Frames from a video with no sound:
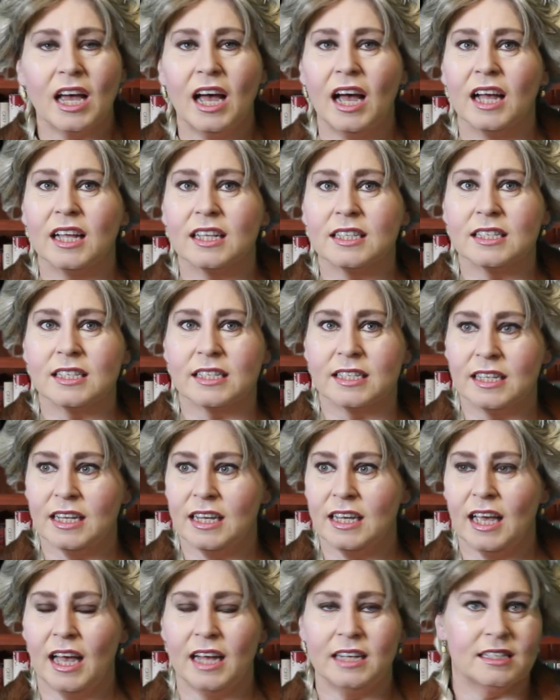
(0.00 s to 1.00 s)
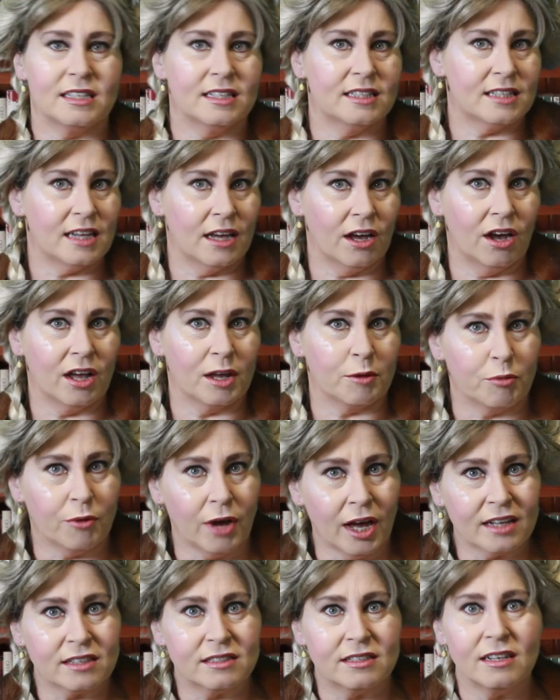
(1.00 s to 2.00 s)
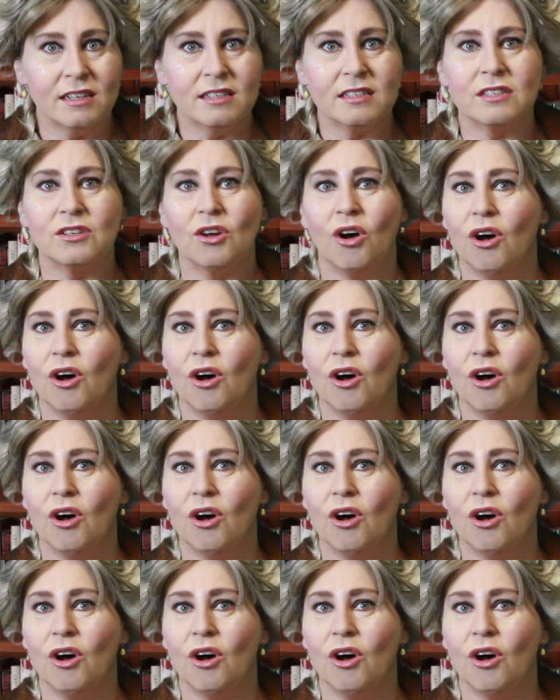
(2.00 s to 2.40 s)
and the esoteric practice